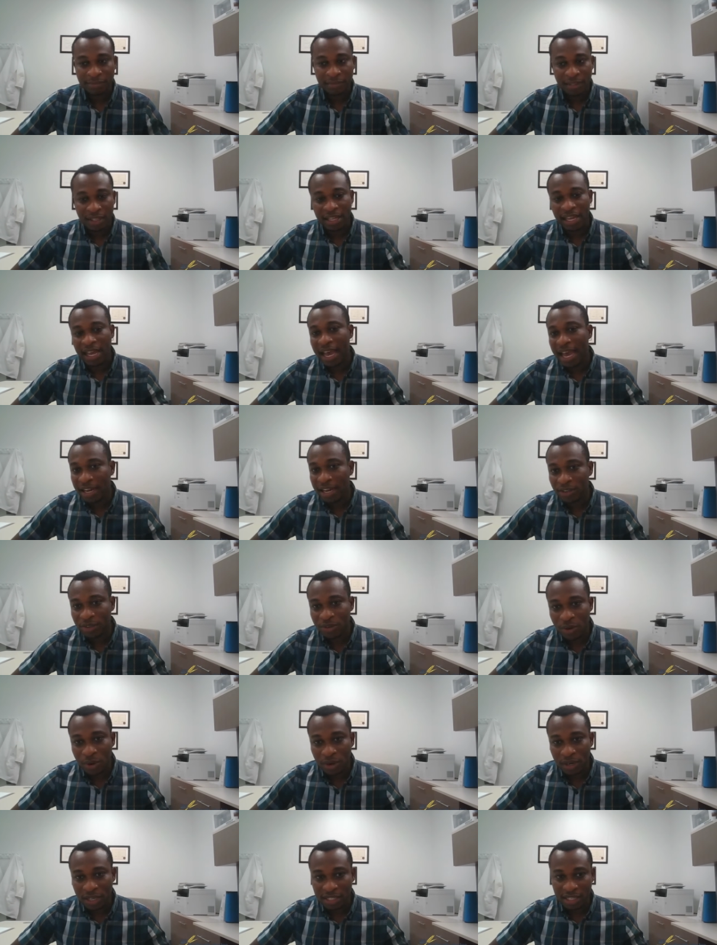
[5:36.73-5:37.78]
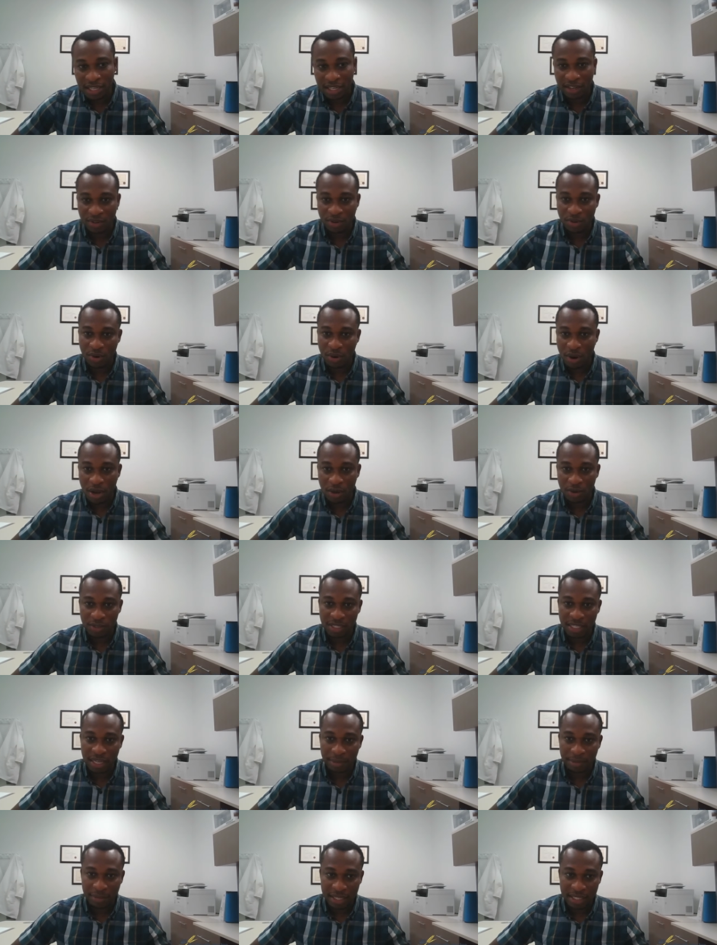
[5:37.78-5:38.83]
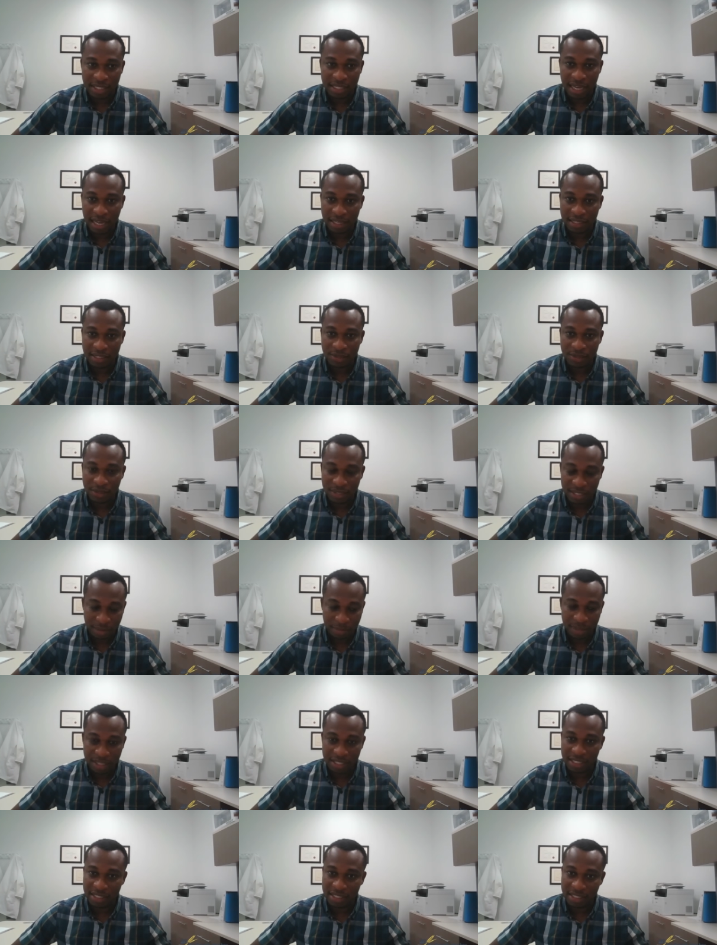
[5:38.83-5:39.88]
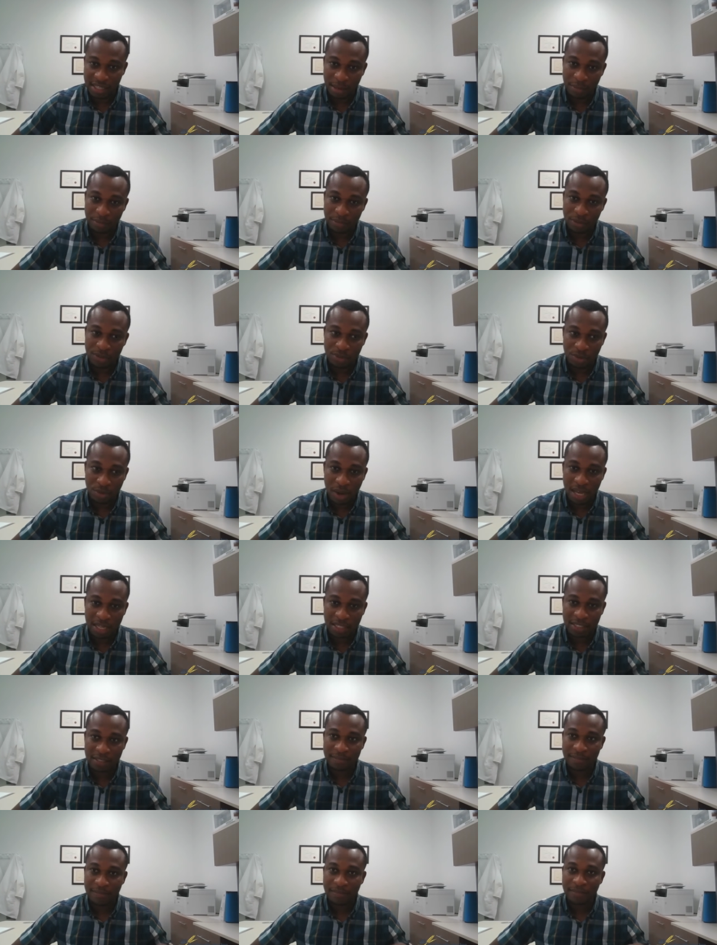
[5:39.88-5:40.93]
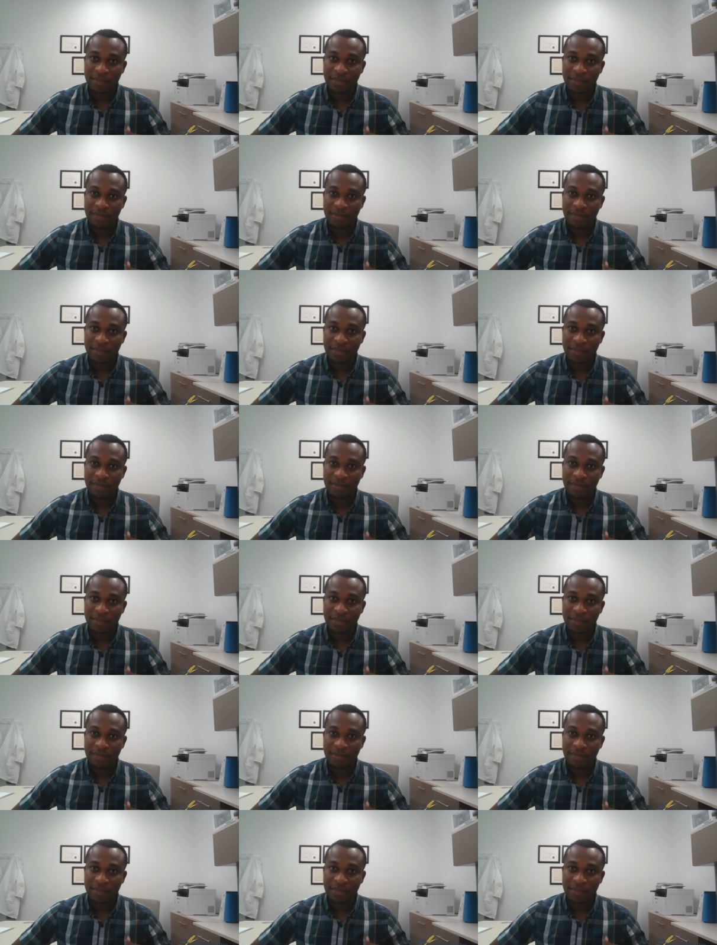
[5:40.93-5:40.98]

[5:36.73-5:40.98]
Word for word: The end goal is that the grower who submits us, who submits his samples to us